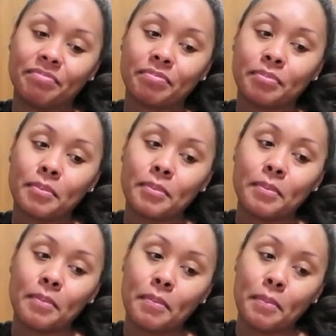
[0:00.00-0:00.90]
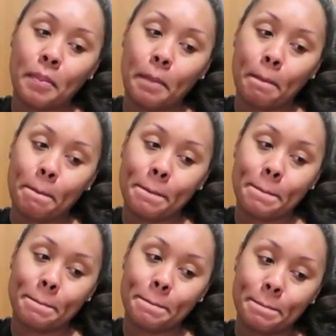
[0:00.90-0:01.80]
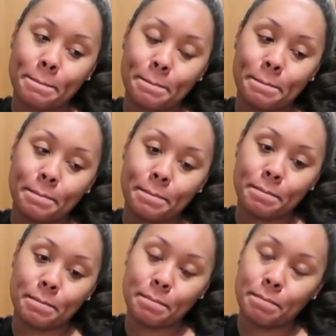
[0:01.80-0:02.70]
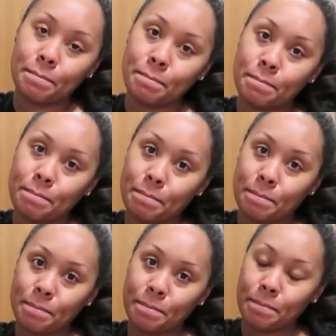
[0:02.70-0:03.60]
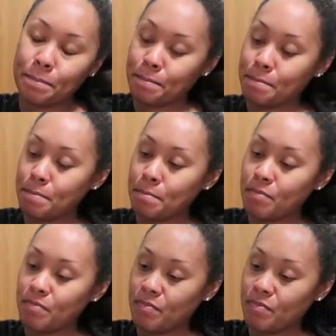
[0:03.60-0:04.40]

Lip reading: (not speaking)